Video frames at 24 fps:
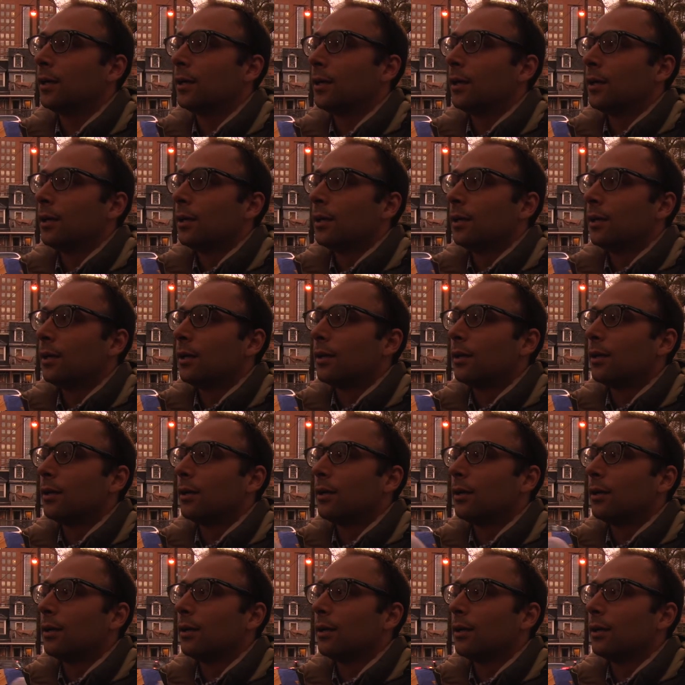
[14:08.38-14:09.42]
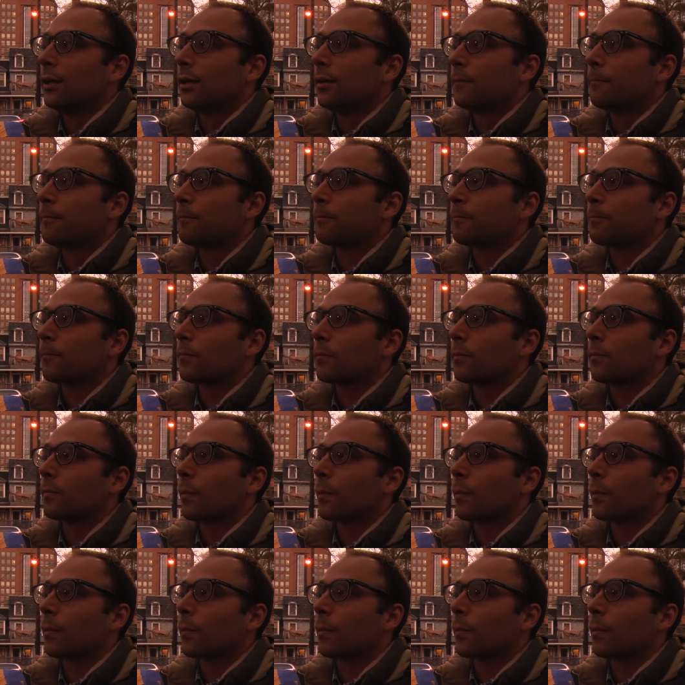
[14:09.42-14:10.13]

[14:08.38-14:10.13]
[no speech]